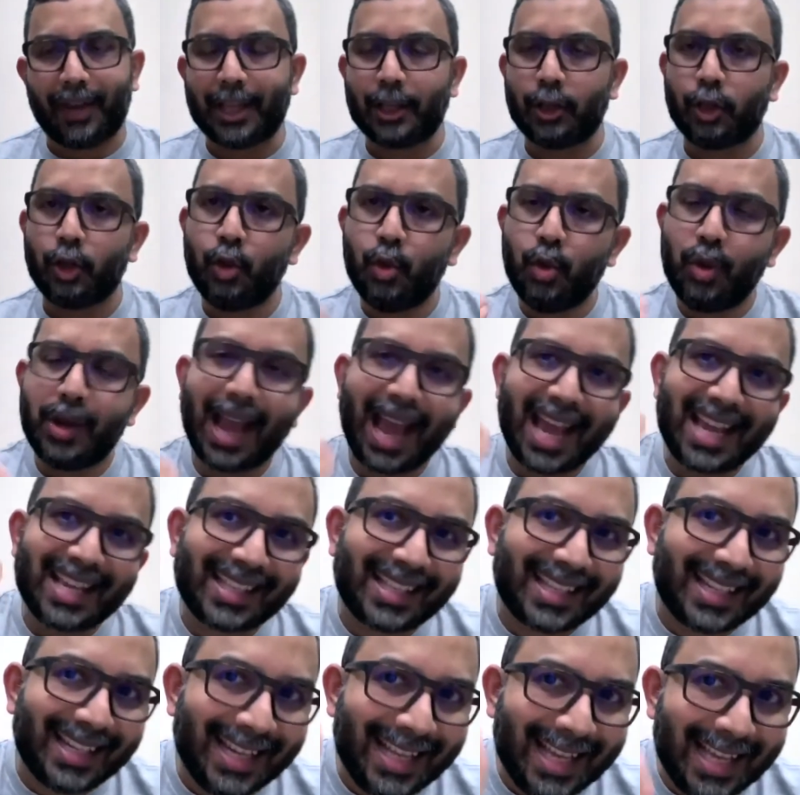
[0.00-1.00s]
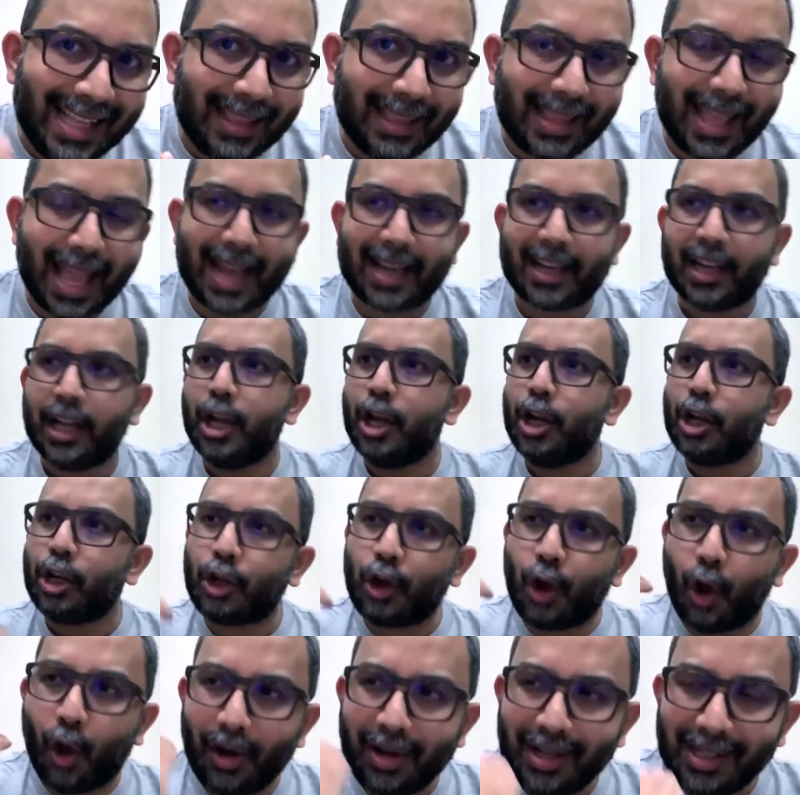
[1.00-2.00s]
And you guys need that
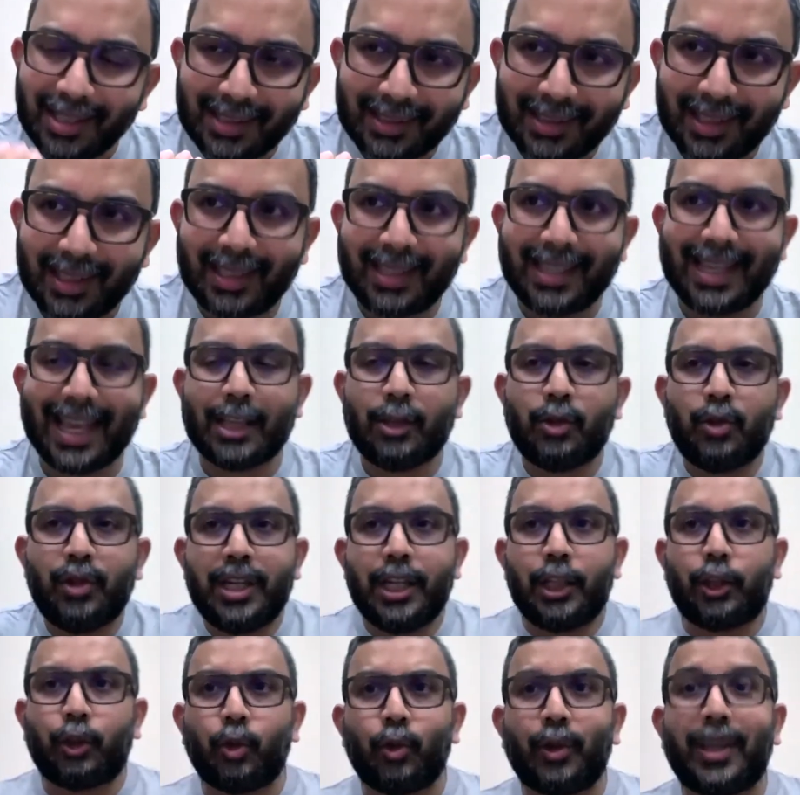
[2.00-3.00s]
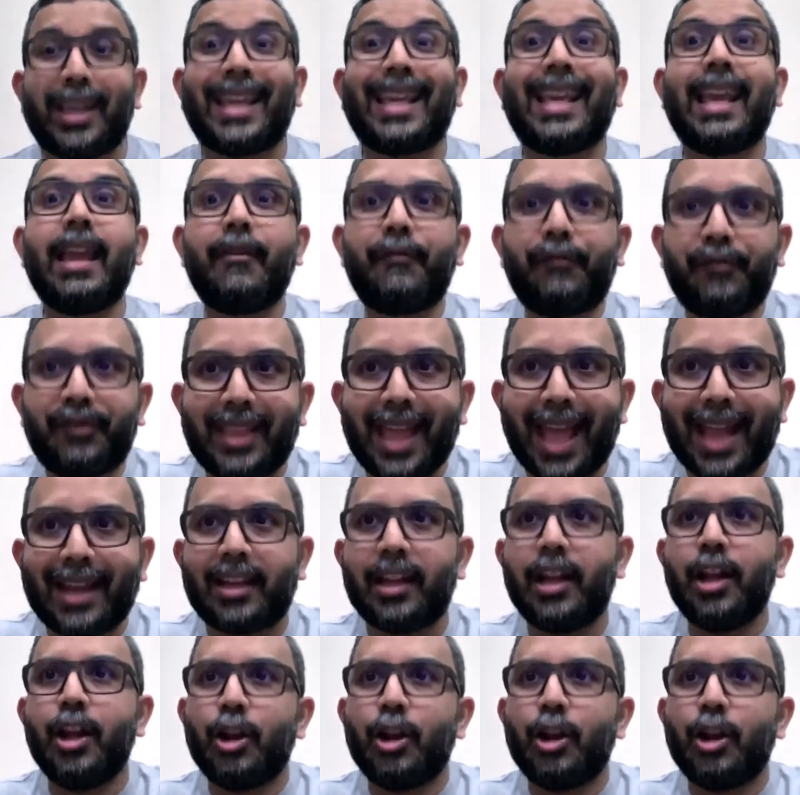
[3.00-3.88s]
constantly, and you need to give that